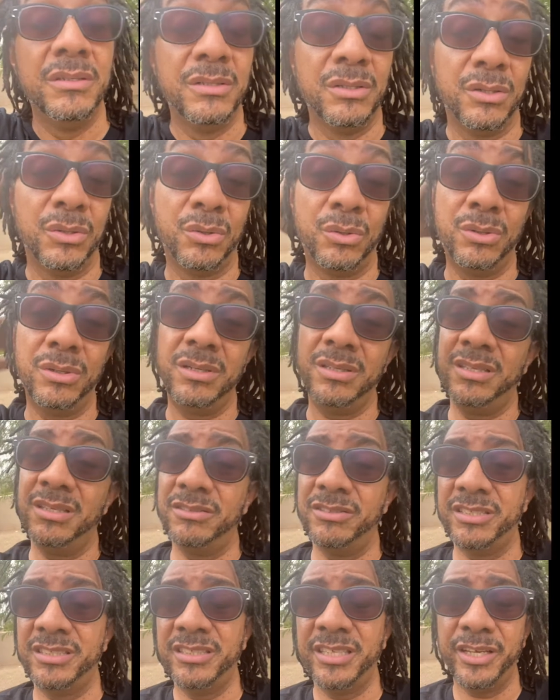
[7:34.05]
or they'll
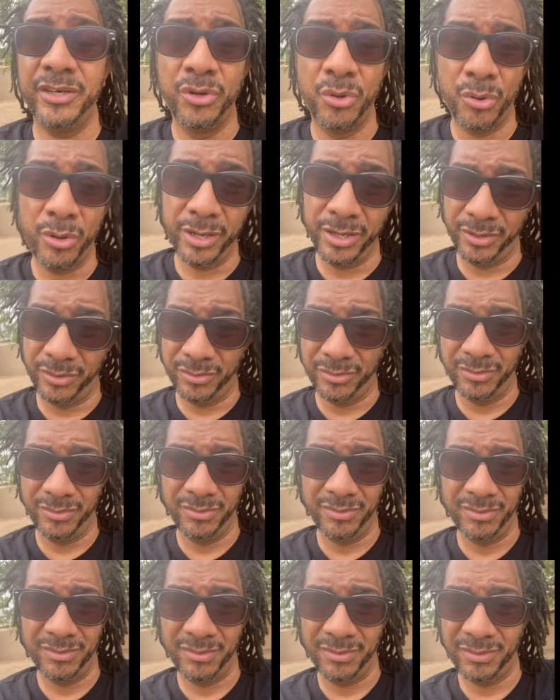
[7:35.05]
just ignore you,
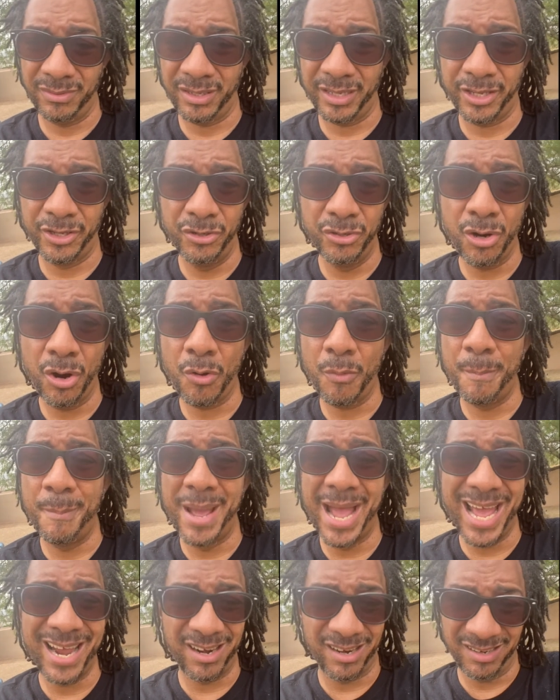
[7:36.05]
like you don't
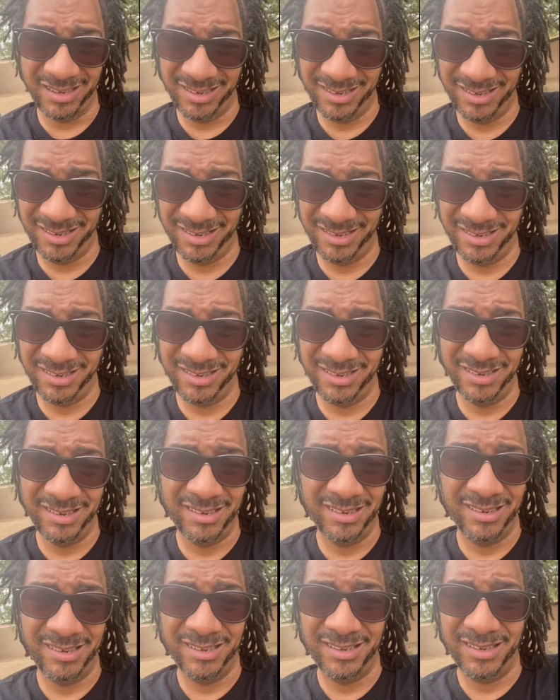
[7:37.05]
matter.
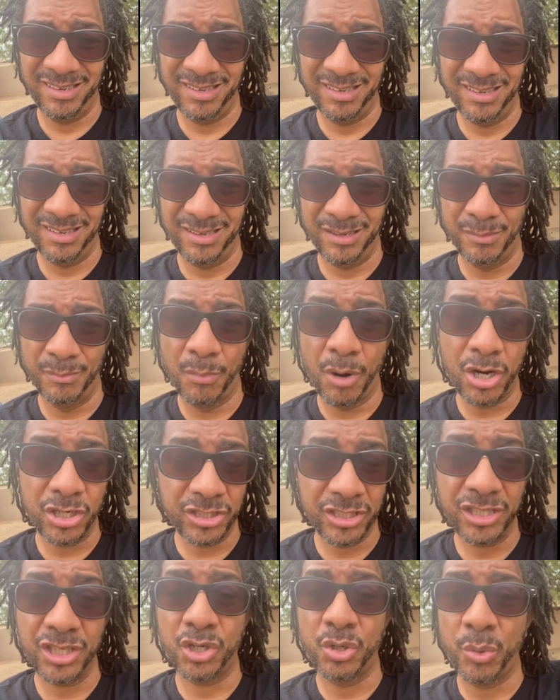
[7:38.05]

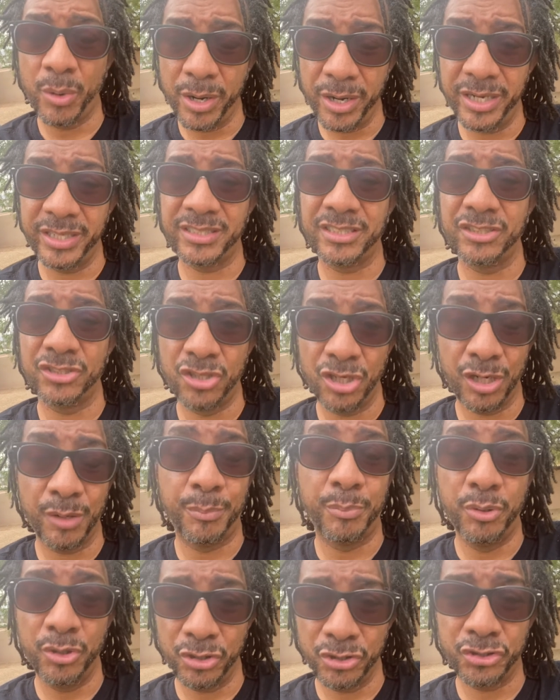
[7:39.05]
Mars in Aquarius is gonna
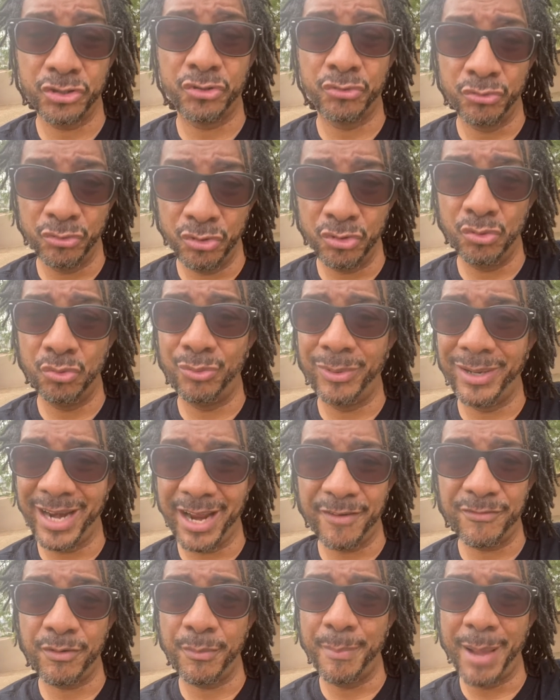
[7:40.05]
push through
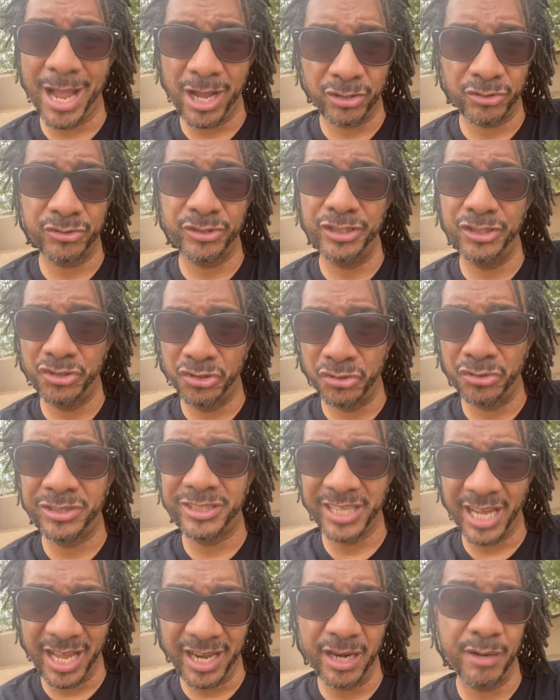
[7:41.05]
whatever boundaries you
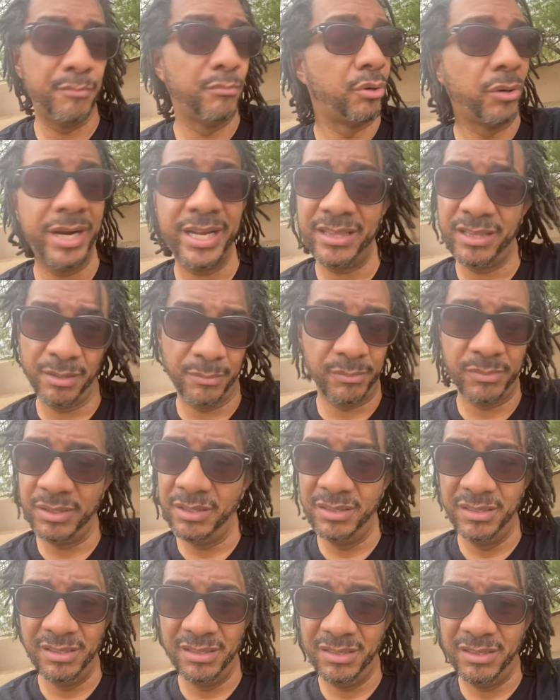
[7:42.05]
set and break them
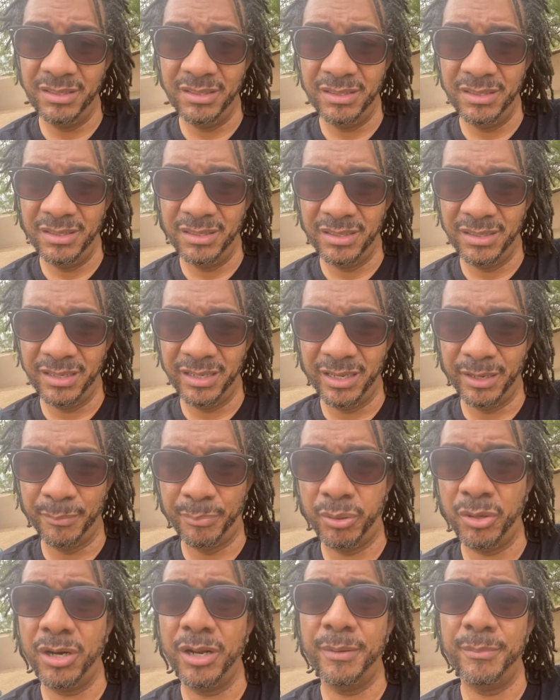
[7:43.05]
and
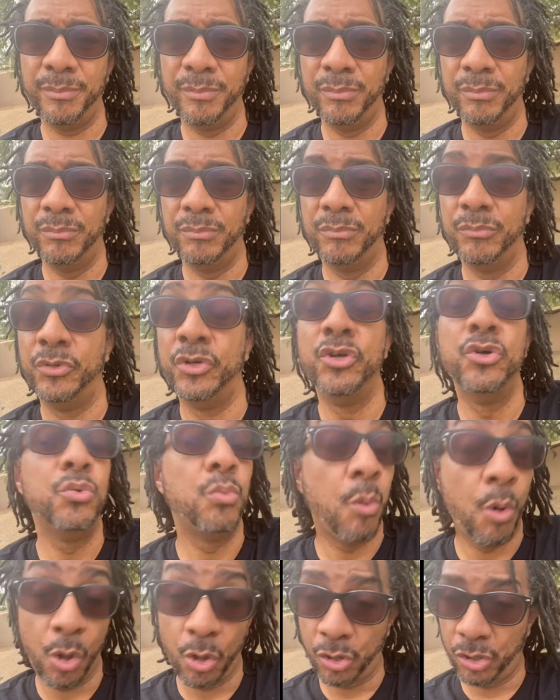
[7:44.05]
put up new
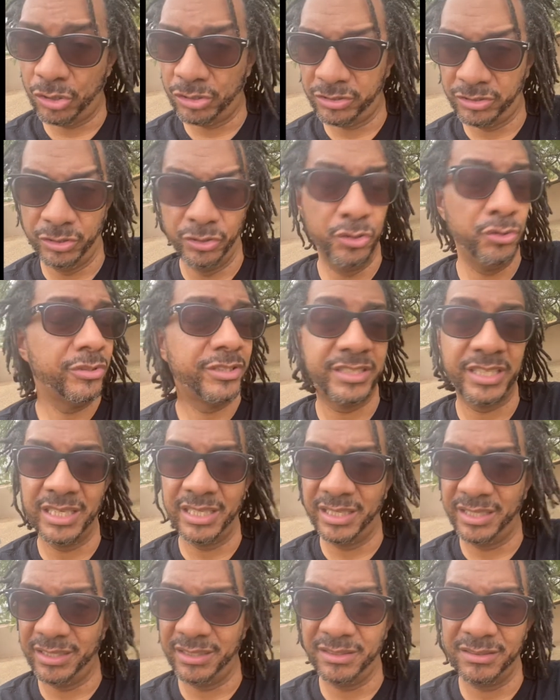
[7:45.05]
walls, new
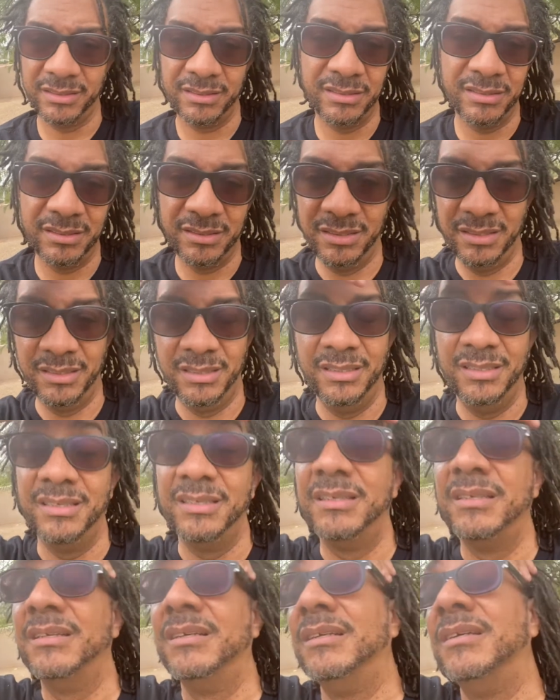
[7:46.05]
ceilings.
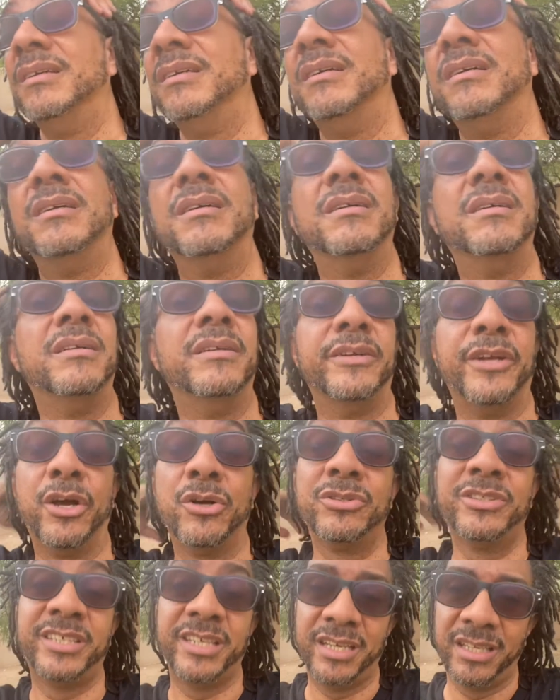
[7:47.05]
No
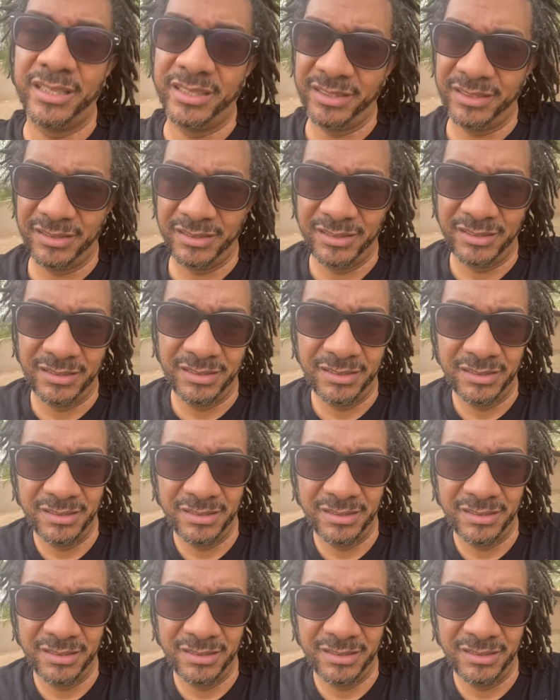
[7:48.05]
ceilings.